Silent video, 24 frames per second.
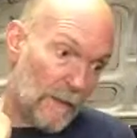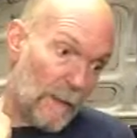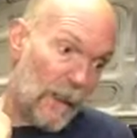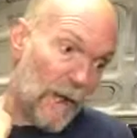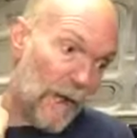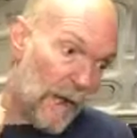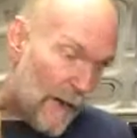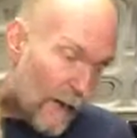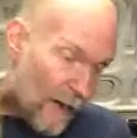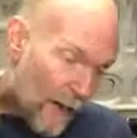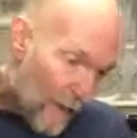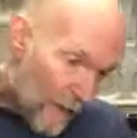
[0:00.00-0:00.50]

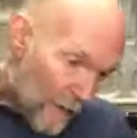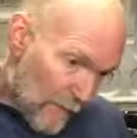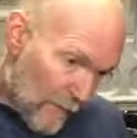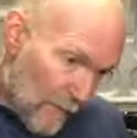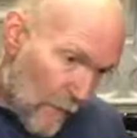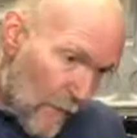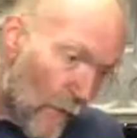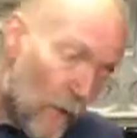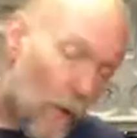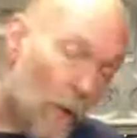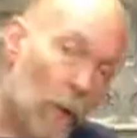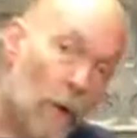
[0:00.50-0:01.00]
I don't
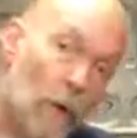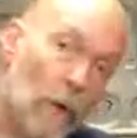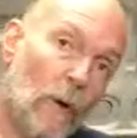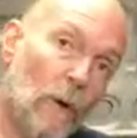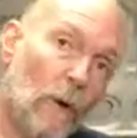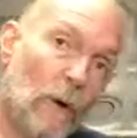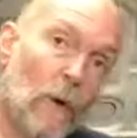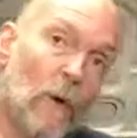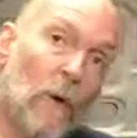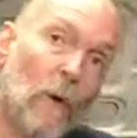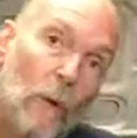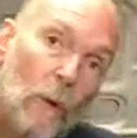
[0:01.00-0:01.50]
know
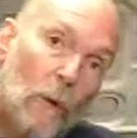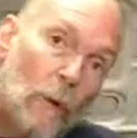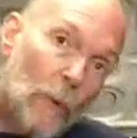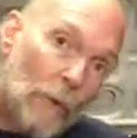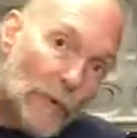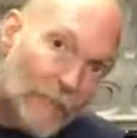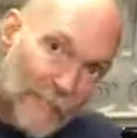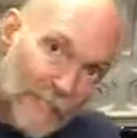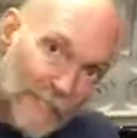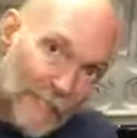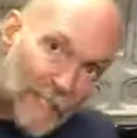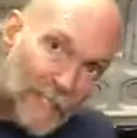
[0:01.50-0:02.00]

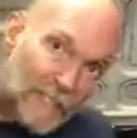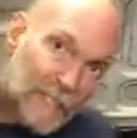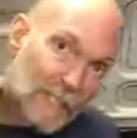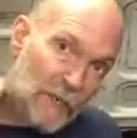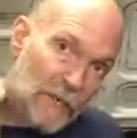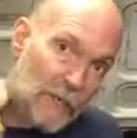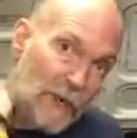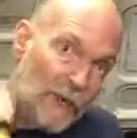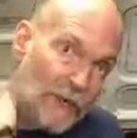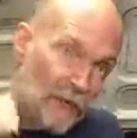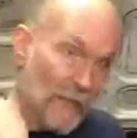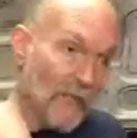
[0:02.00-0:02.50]
what's
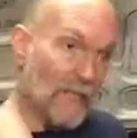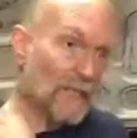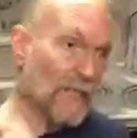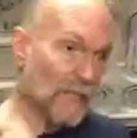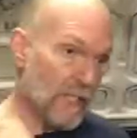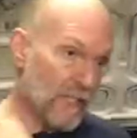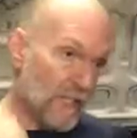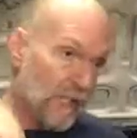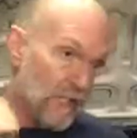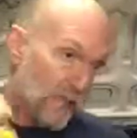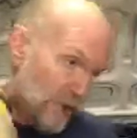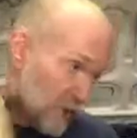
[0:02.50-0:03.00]
easier. I think it's
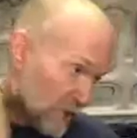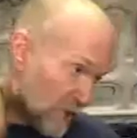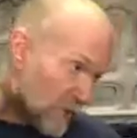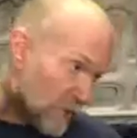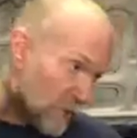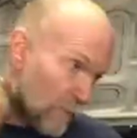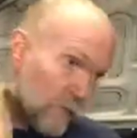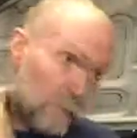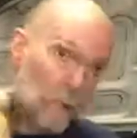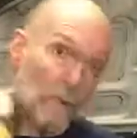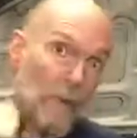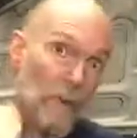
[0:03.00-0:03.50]
easier just to
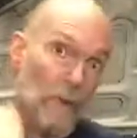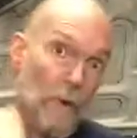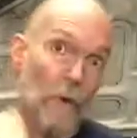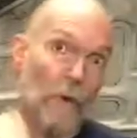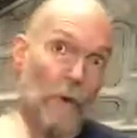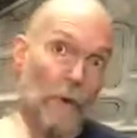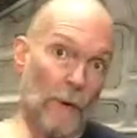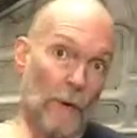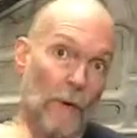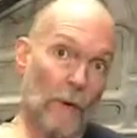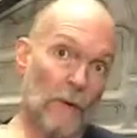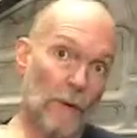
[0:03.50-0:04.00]
pull the
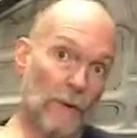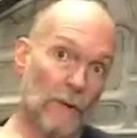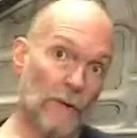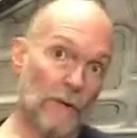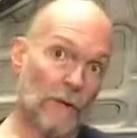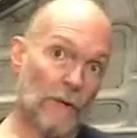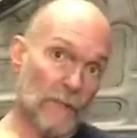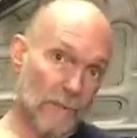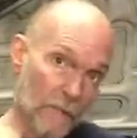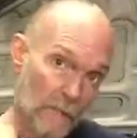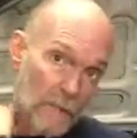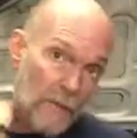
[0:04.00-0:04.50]
motor,
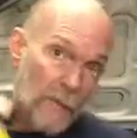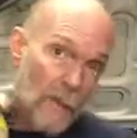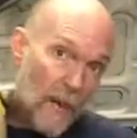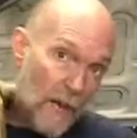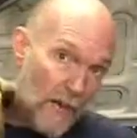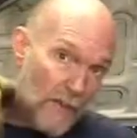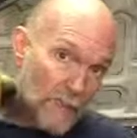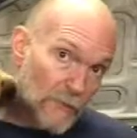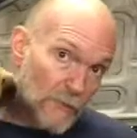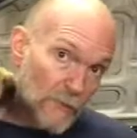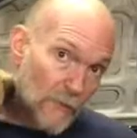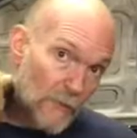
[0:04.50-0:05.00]
to be
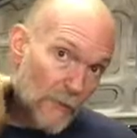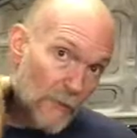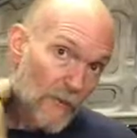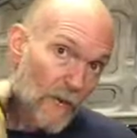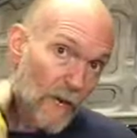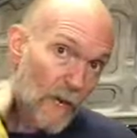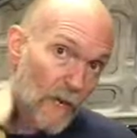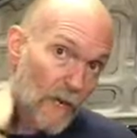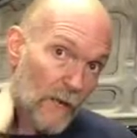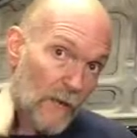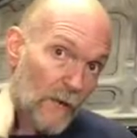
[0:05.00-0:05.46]
honest with you.